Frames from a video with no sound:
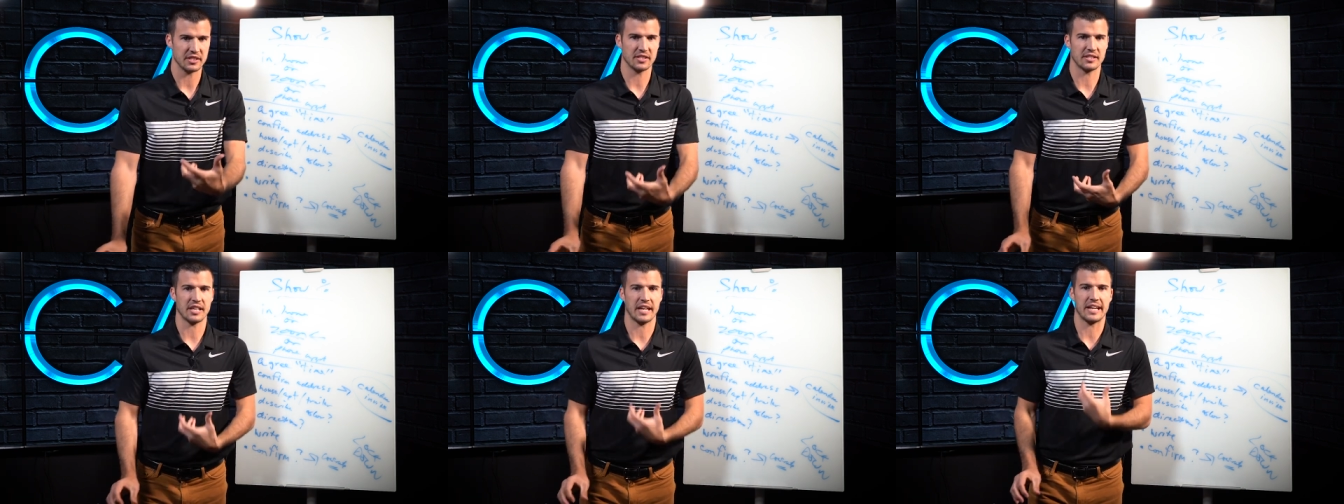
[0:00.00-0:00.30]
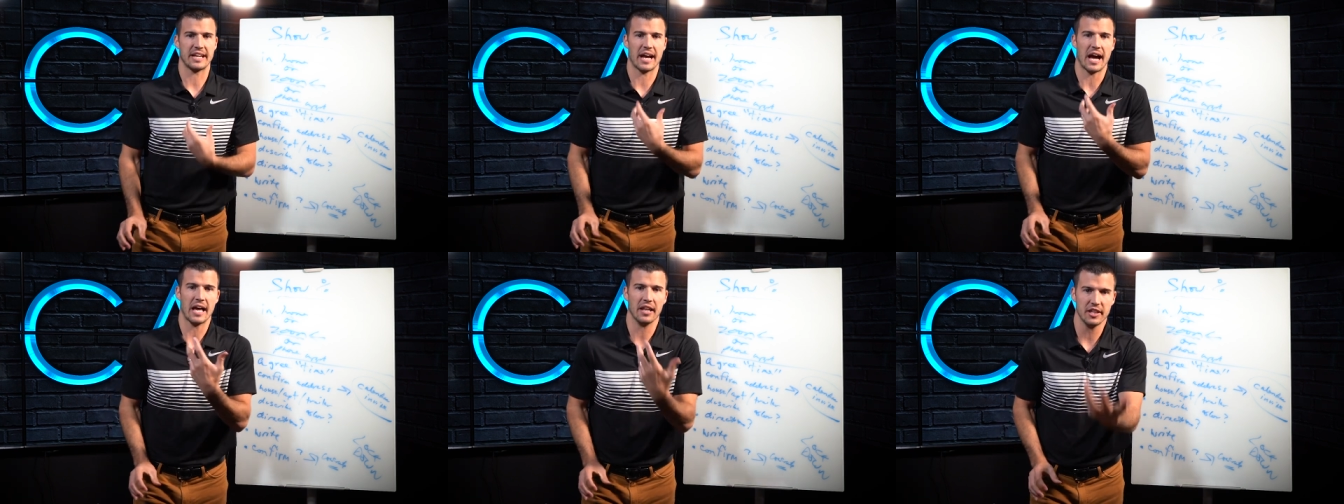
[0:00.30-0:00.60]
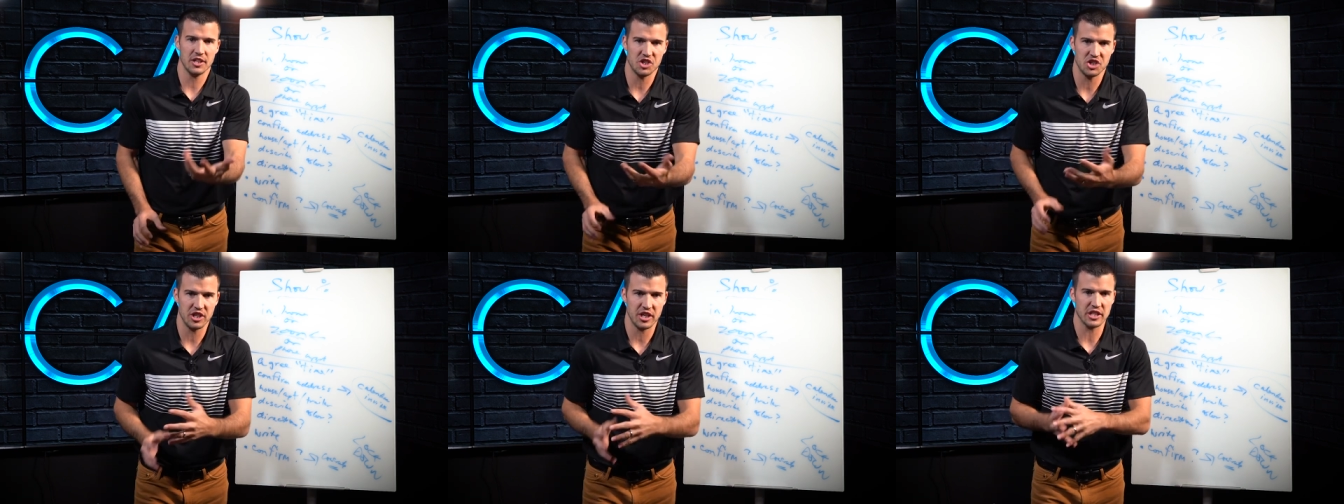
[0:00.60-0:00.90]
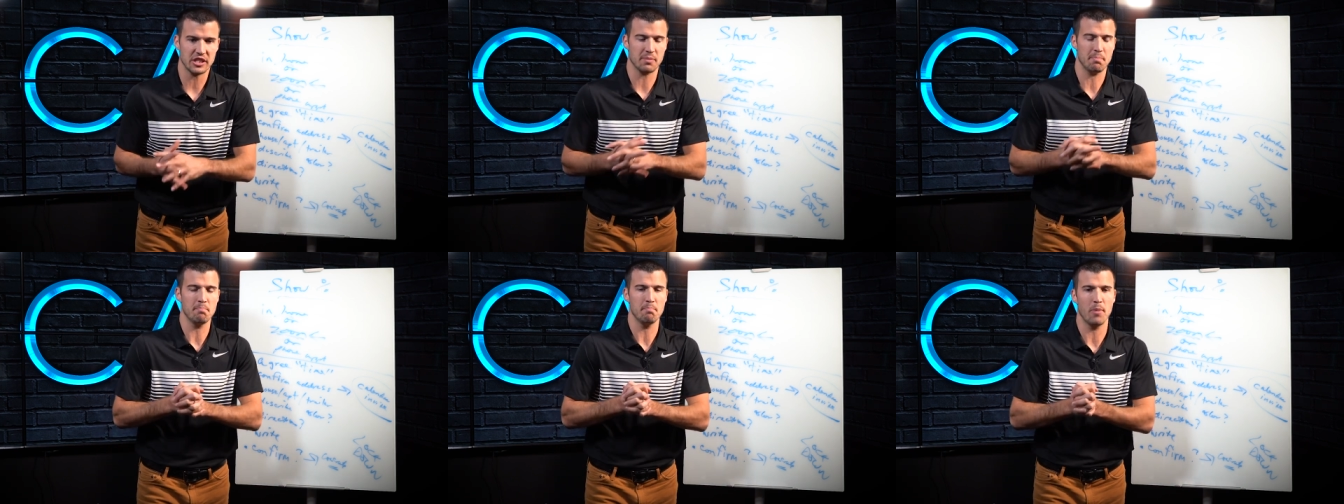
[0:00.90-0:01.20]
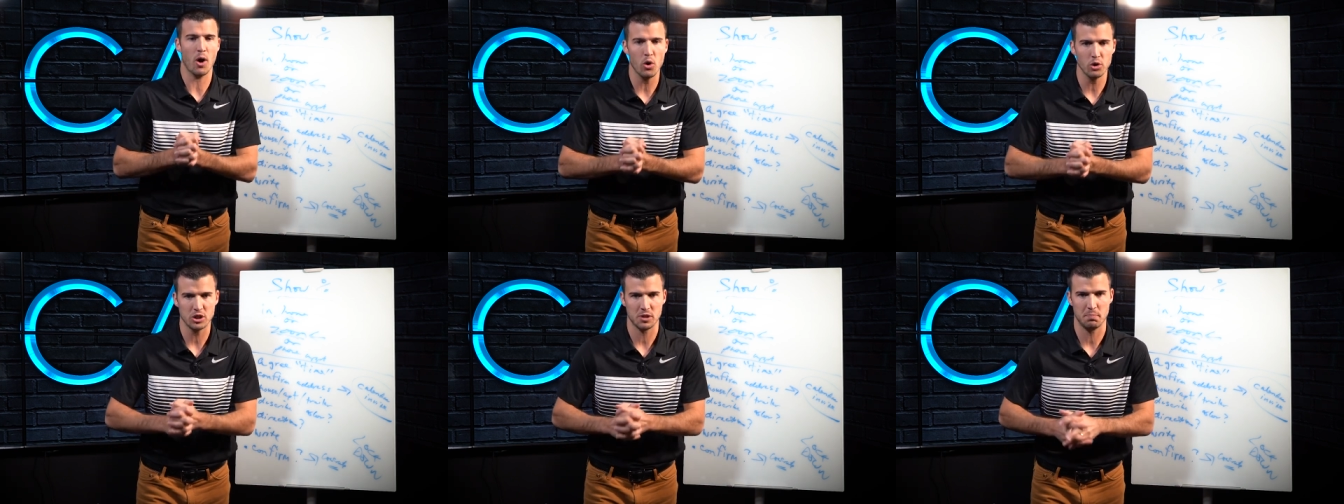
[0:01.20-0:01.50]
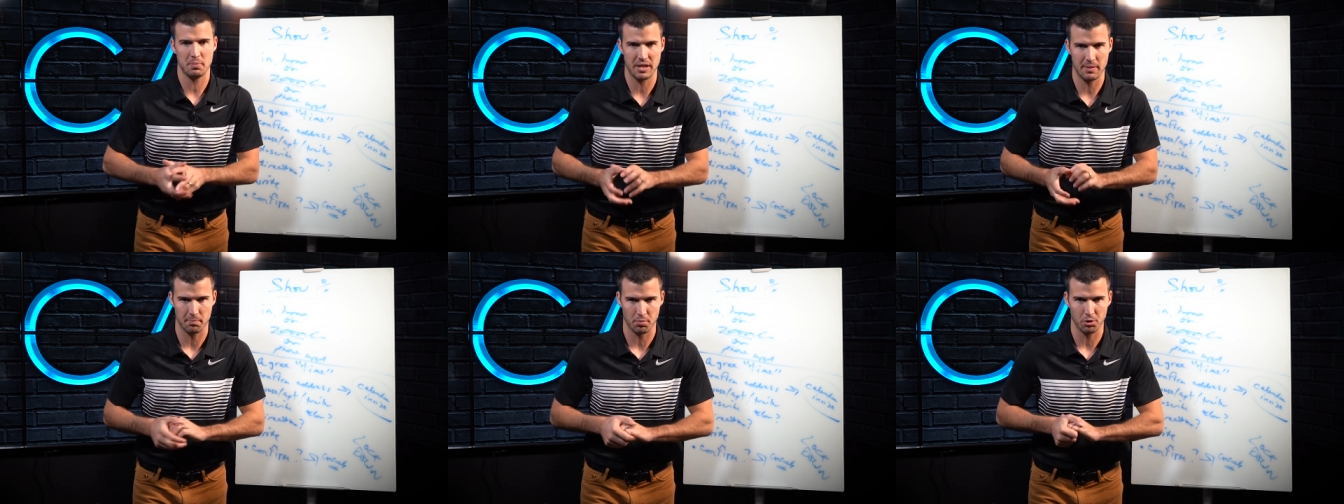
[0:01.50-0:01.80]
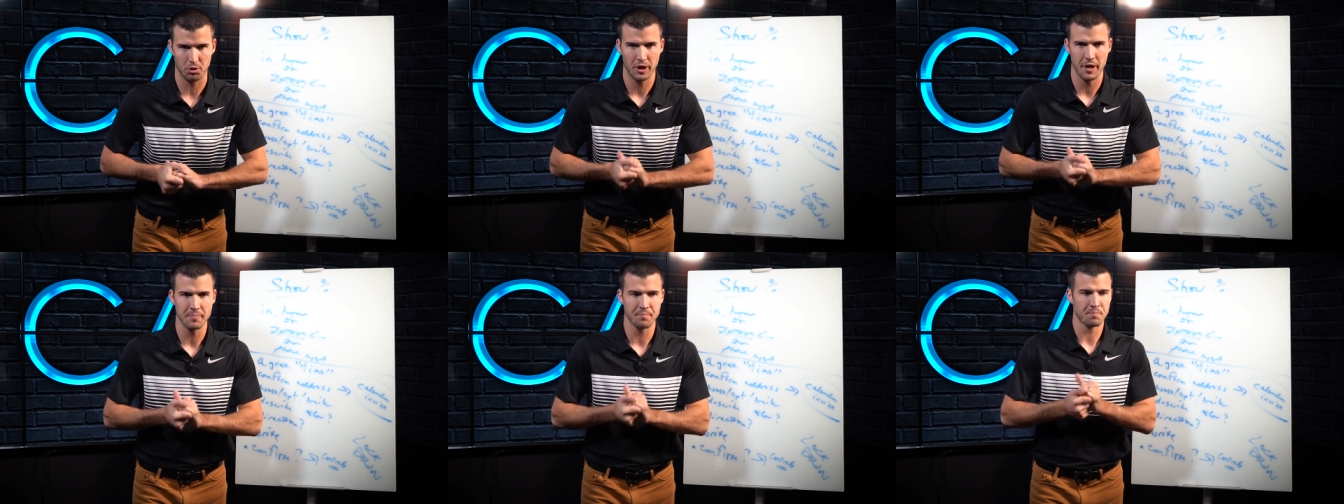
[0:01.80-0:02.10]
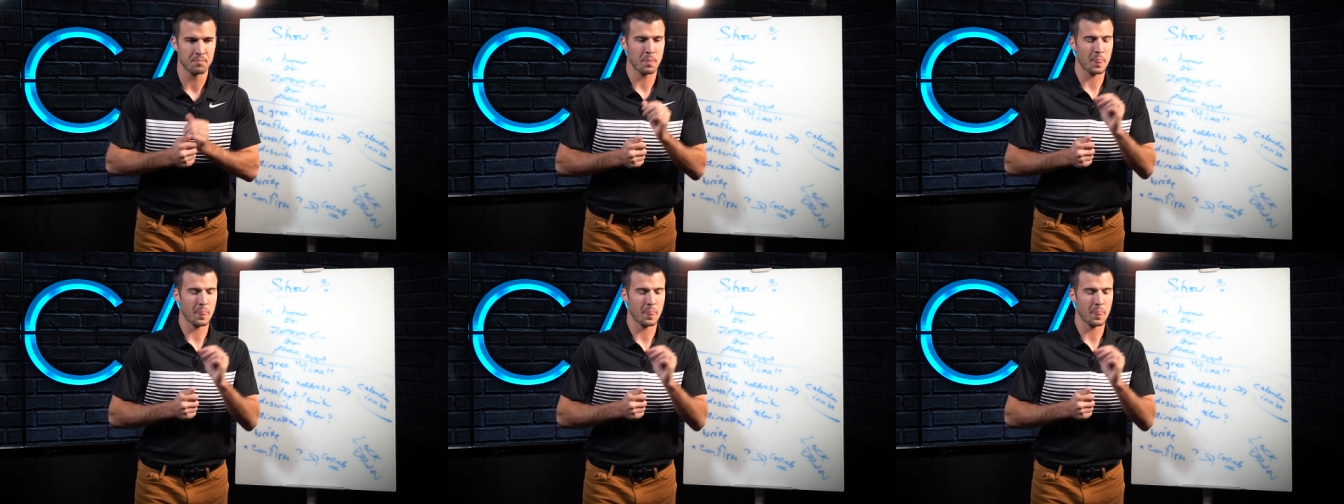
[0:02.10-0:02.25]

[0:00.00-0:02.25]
The psychology is most people